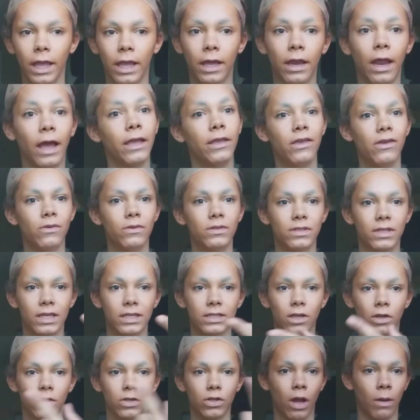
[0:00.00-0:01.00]
and I use
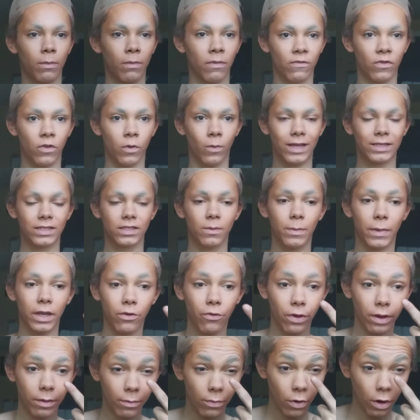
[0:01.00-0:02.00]
this on top of the rest of
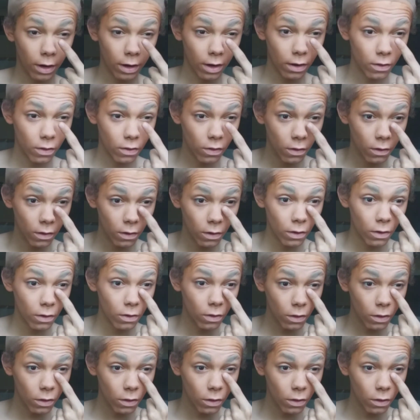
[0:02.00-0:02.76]
my cream products.